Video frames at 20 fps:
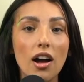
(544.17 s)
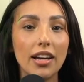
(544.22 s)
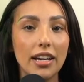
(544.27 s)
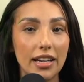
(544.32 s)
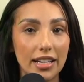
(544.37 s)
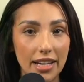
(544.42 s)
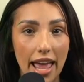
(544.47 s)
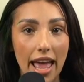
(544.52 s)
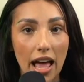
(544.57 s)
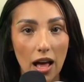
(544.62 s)

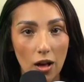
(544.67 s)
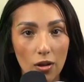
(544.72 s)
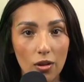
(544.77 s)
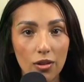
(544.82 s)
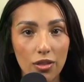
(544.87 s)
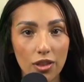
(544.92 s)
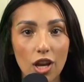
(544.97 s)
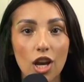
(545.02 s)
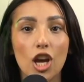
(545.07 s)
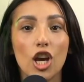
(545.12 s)
good
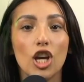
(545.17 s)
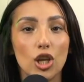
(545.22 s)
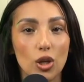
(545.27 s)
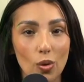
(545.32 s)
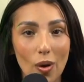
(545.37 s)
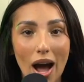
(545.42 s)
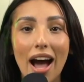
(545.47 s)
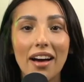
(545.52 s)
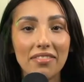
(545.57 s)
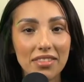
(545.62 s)
health, you
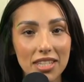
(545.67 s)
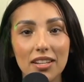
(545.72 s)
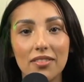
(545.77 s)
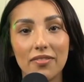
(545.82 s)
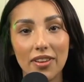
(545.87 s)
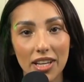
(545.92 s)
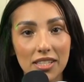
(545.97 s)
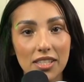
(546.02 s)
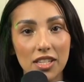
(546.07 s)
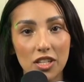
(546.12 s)
have to
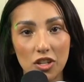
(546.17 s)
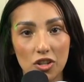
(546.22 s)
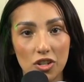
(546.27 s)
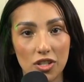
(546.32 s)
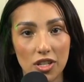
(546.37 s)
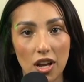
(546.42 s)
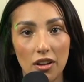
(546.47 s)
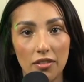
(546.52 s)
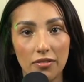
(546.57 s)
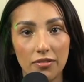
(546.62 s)
invest in
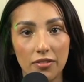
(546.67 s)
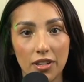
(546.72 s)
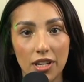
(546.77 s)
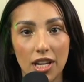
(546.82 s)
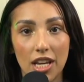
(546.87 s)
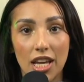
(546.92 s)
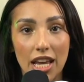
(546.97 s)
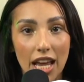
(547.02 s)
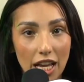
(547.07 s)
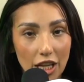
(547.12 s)
yourself.
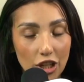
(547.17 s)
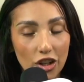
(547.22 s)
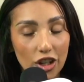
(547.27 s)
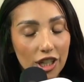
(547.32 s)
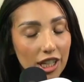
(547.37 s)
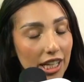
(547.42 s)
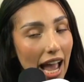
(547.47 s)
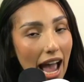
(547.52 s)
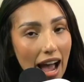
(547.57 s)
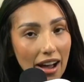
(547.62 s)
And you're
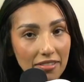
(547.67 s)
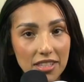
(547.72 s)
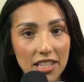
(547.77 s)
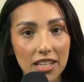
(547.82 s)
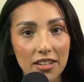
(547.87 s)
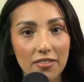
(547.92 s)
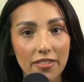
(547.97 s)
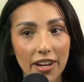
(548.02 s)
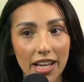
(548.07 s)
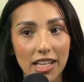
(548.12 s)
going to have to
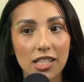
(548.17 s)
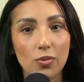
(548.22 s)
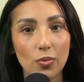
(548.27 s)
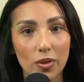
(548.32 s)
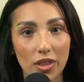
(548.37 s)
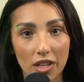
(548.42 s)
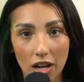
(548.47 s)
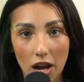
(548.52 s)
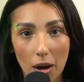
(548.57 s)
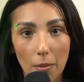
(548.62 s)
invest
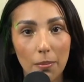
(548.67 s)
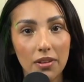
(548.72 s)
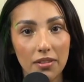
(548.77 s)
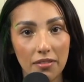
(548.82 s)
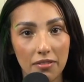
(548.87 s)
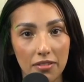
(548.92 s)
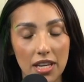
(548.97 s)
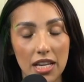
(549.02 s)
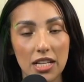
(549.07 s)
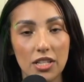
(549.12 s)
with a couple
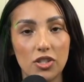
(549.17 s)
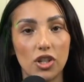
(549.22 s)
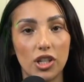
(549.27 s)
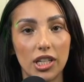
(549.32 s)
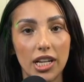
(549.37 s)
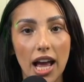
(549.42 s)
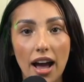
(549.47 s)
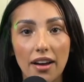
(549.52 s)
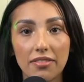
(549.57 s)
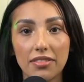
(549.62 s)
of things. You're
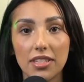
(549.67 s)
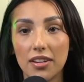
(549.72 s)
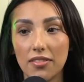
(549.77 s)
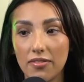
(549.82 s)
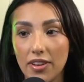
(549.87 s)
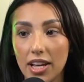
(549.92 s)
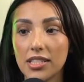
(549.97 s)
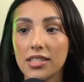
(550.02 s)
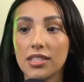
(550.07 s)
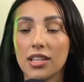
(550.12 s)
going to have to
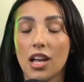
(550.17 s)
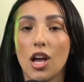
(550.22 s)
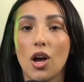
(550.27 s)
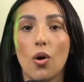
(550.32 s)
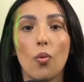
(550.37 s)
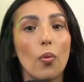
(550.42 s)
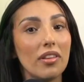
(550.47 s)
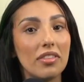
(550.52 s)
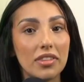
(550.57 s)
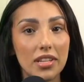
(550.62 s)
invest
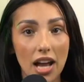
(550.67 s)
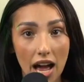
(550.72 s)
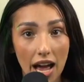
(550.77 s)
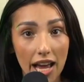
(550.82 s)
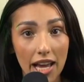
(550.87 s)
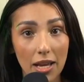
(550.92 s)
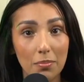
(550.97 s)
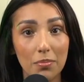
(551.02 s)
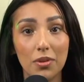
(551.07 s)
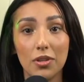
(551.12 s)
with
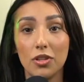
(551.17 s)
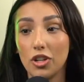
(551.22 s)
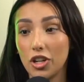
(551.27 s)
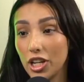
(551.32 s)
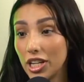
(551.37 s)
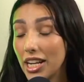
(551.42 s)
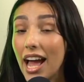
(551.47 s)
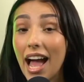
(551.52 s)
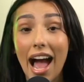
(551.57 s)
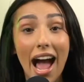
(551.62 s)
time. You're
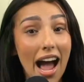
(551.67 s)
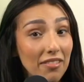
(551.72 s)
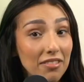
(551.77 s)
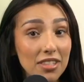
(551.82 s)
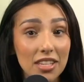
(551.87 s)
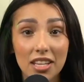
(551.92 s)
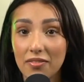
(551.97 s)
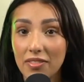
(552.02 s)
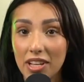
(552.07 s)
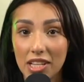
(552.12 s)
going to have
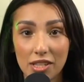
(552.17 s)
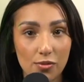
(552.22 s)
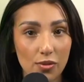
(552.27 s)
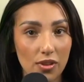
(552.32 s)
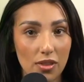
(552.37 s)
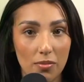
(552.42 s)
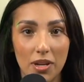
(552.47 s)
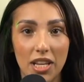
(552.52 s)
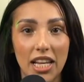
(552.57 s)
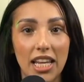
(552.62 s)
to invest
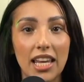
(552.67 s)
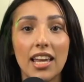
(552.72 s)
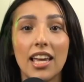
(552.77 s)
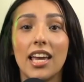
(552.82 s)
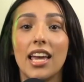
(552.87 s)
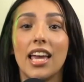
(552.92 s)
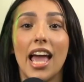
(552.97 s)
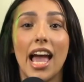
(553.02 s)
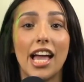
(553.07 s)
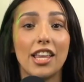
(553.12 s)
with money,
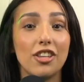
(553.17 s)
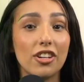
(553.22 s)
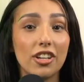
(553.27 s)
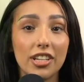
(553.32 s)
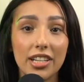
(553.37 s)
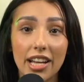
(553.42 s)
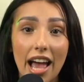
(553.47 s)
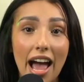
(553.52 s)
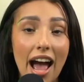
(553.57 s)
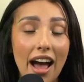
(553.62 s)
and you're
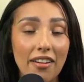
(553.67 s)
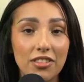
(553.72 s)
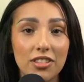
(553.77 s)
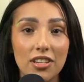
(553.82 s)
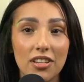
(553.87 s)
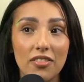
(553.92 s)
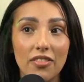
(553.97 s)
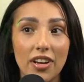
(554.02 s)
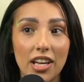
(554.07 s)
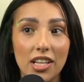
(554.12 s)
going to have to
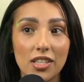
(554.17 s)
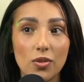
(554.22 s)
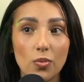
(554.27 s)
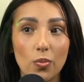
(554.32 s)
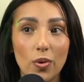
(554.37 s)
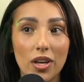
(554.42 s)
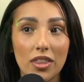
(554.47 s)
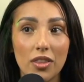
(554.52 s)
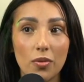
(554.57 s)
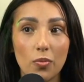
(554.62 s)
invest
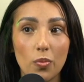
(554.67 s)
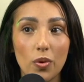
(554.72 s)
with